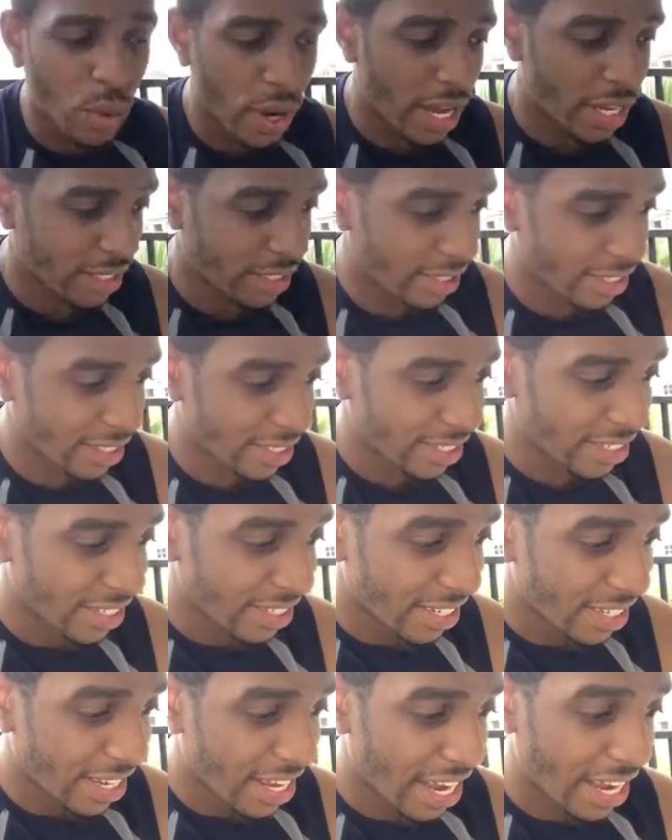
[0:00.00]
U.S.,
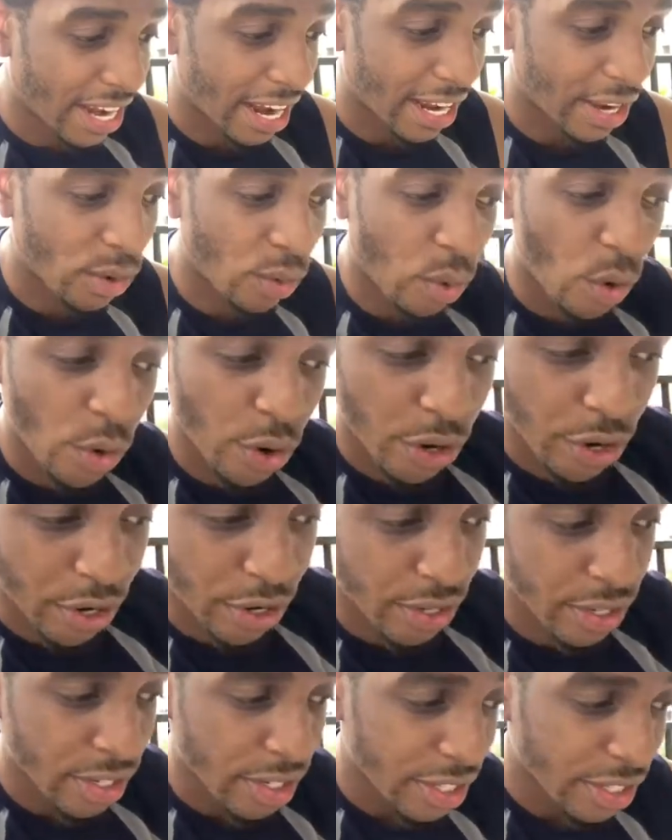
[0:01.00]
and I quote her,
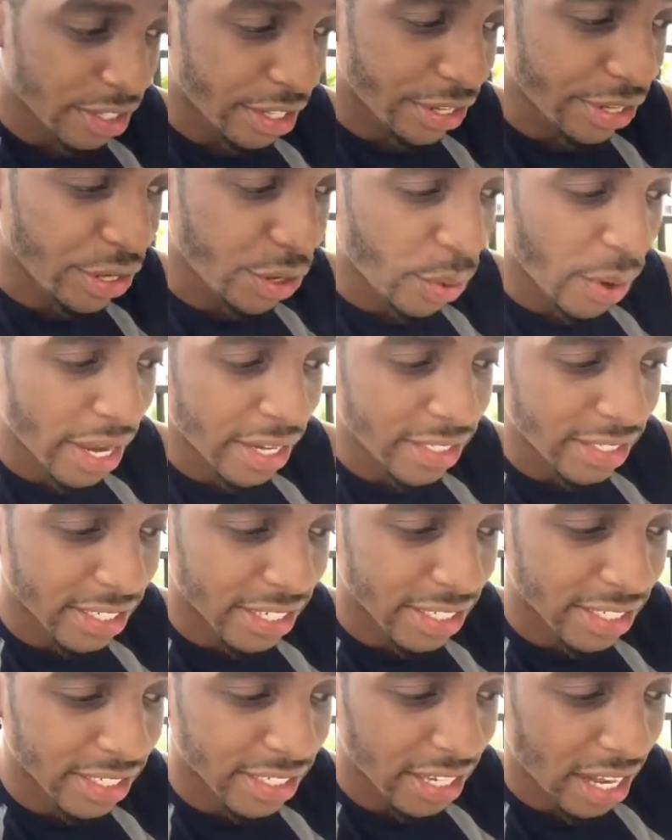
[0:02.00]
U.S.
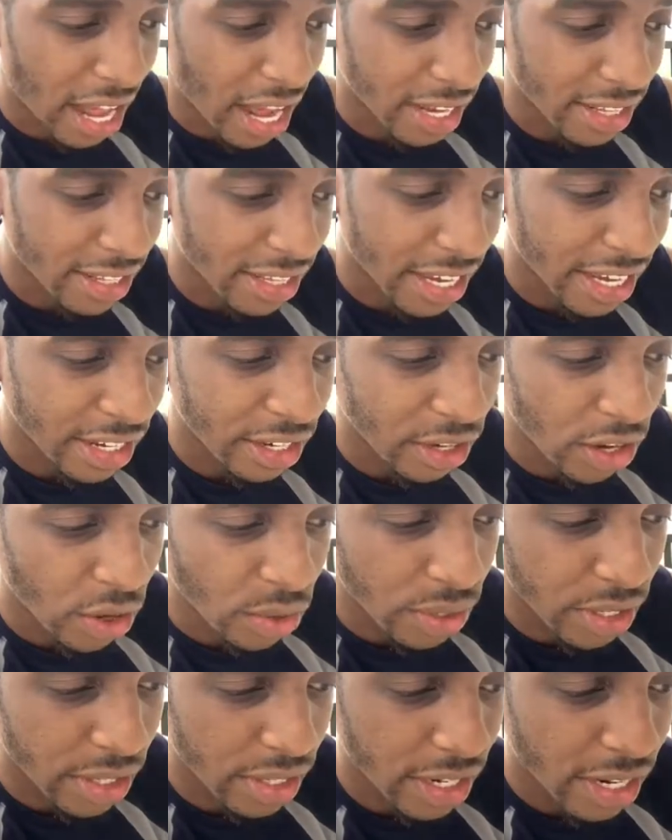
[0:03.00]
is locked and
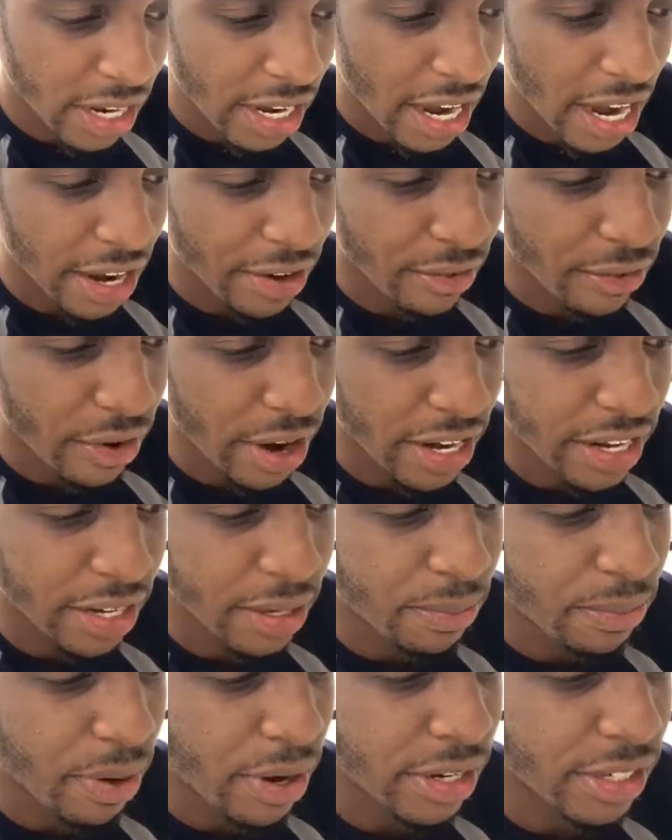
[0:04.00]
loaded and ready
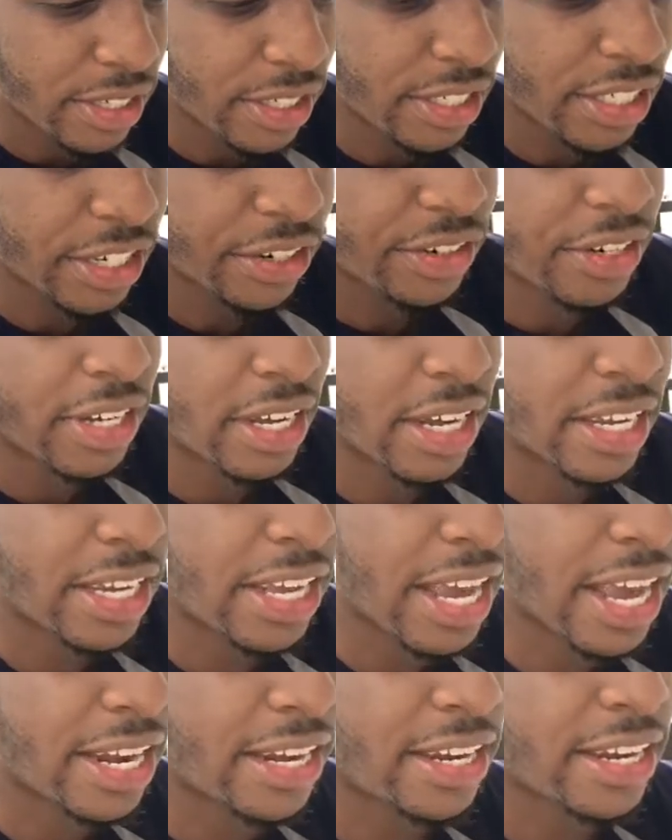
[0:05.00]
to punish Syria
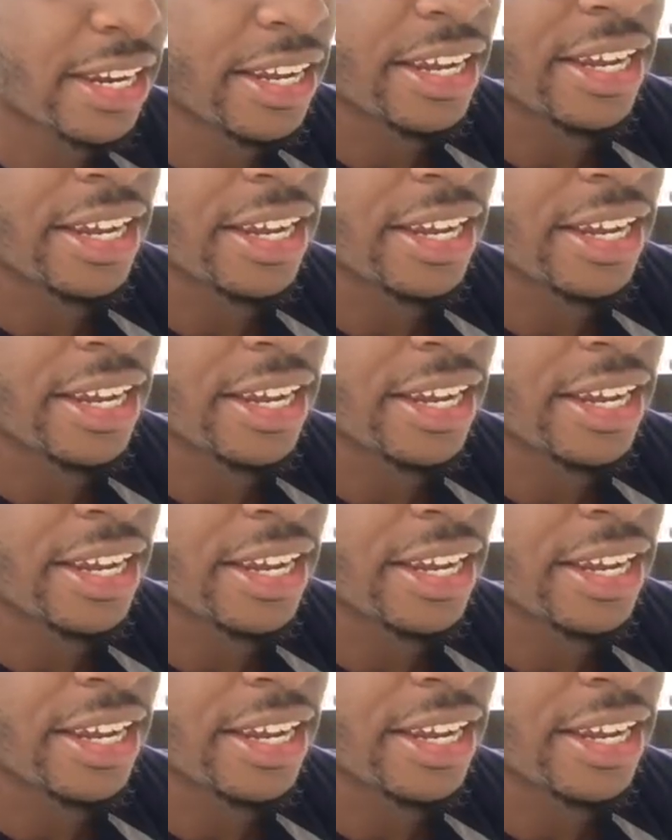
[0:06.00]
again